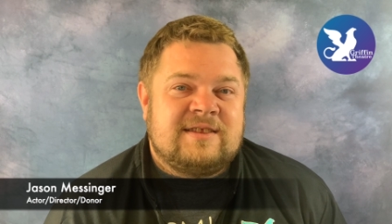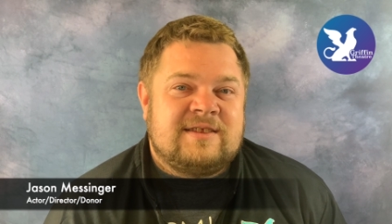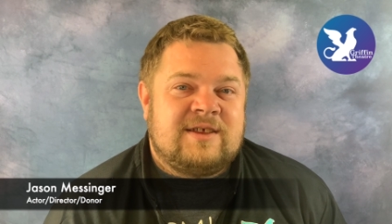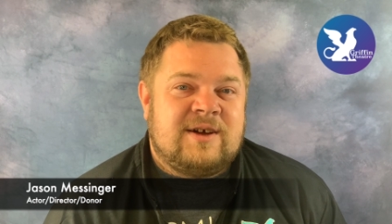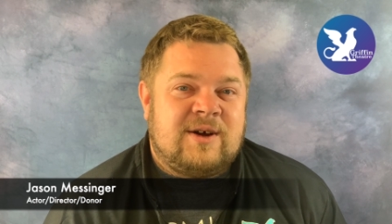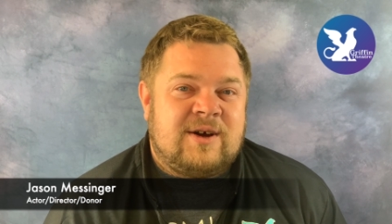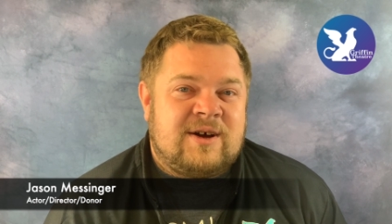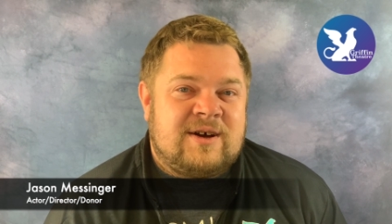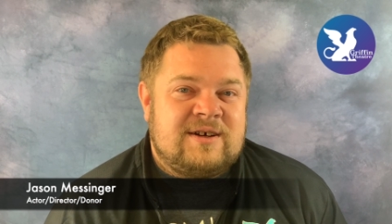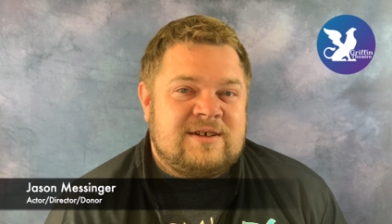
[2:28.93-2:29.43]

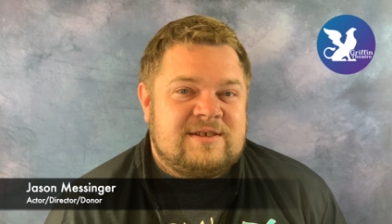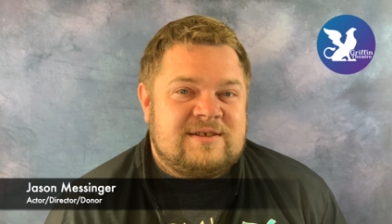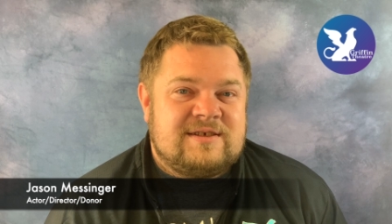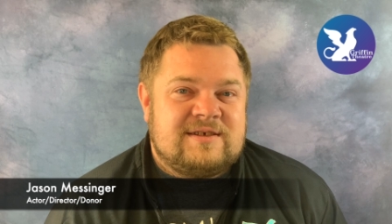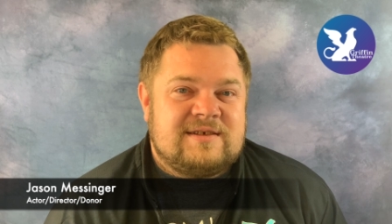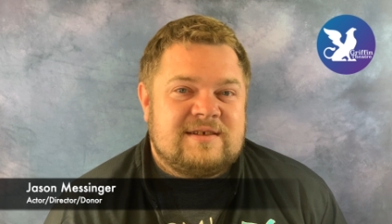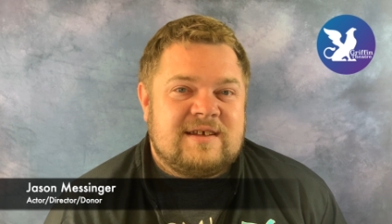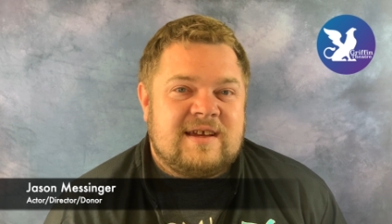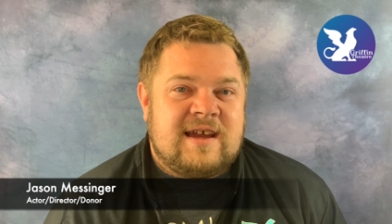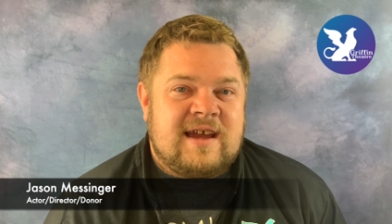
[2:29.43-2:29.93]
the
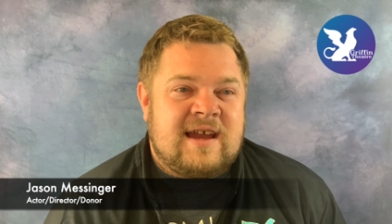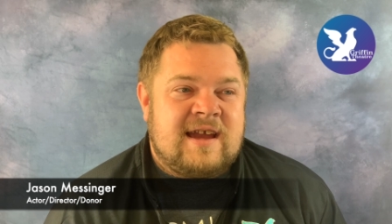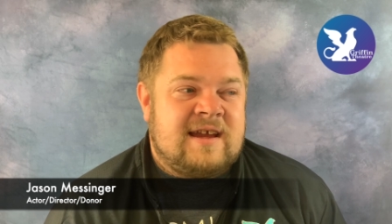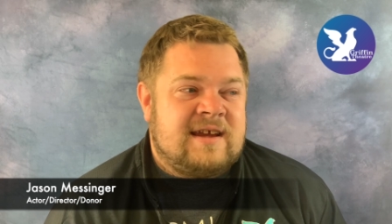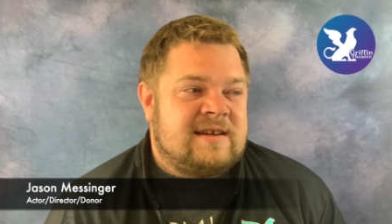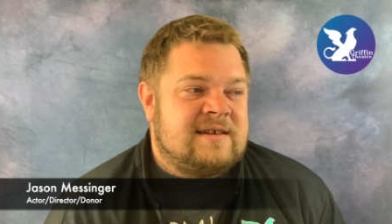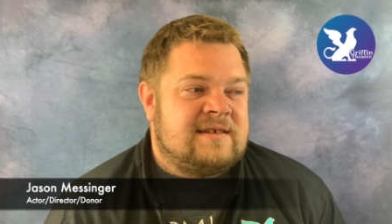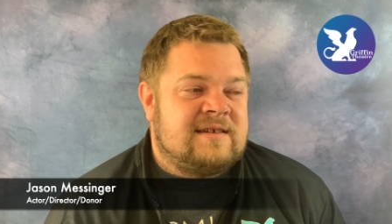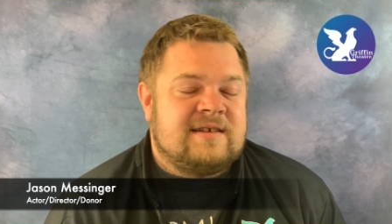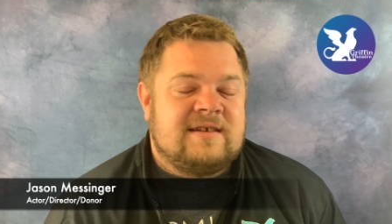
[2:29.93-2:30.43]
arts
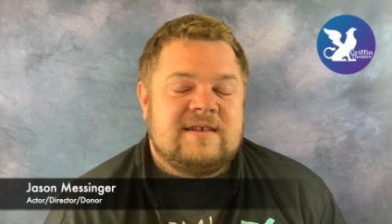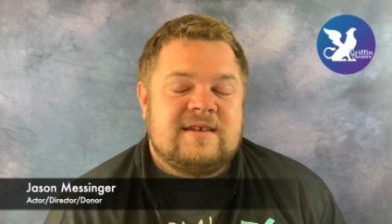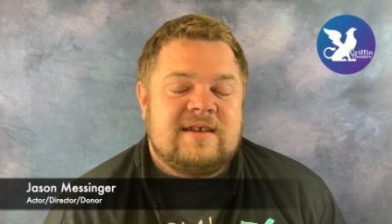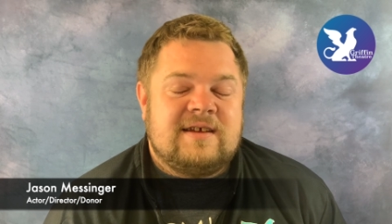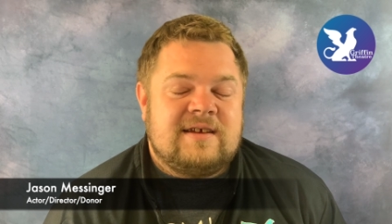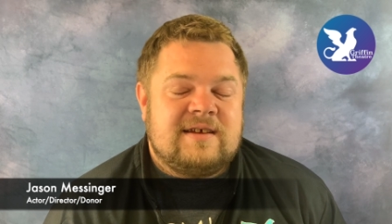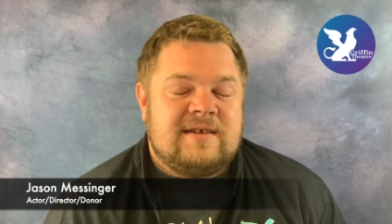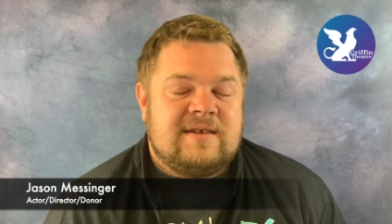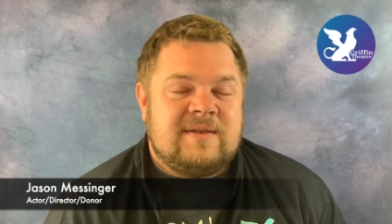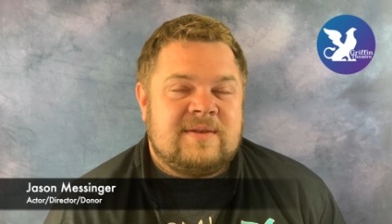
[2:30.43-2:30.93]
and
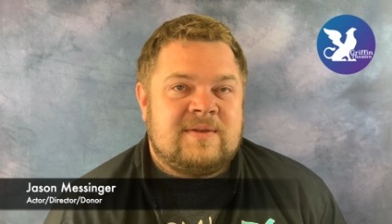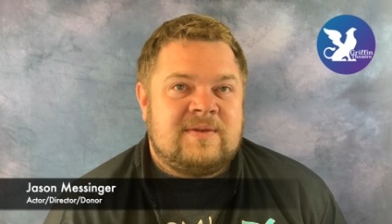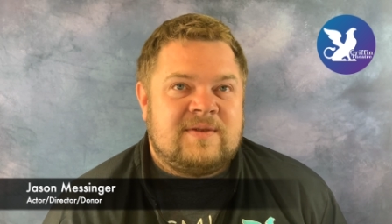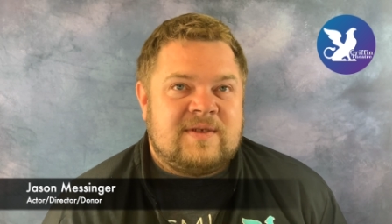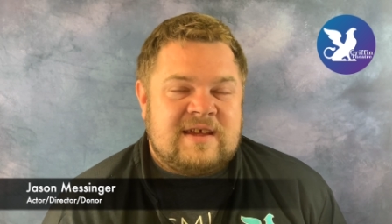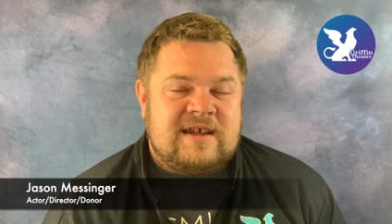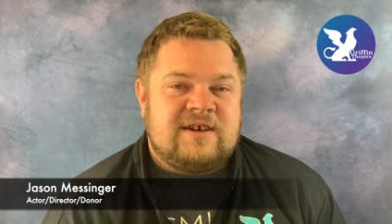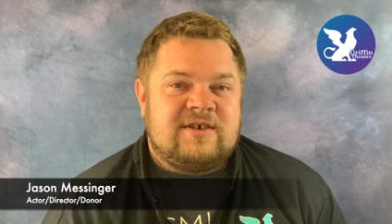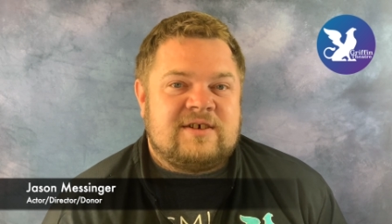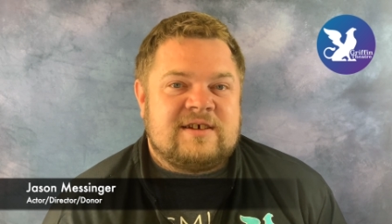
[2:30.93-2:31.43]

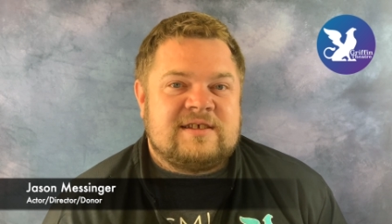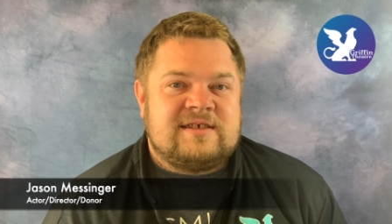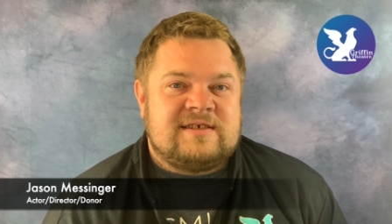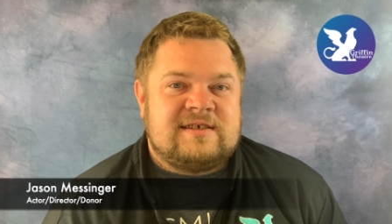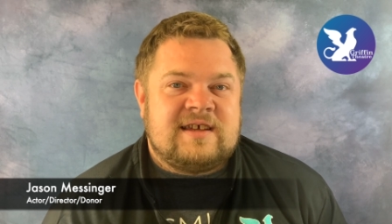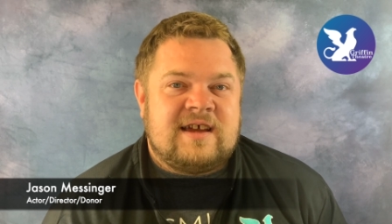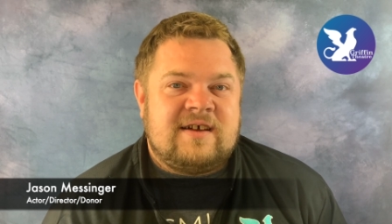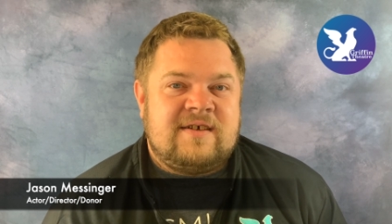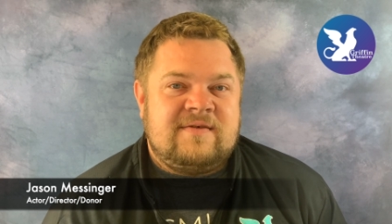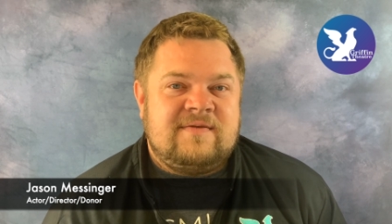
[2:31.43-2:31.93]
theatre
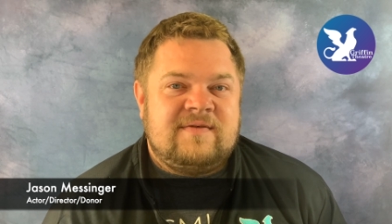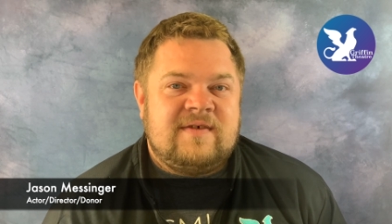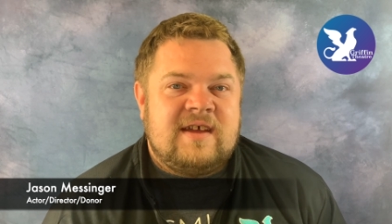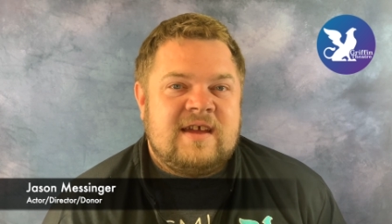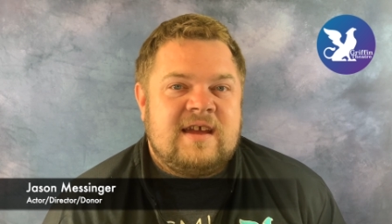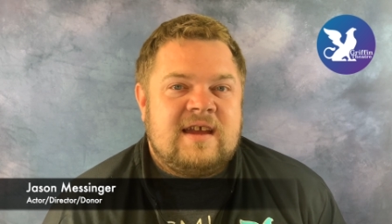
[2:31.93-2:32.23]
itself,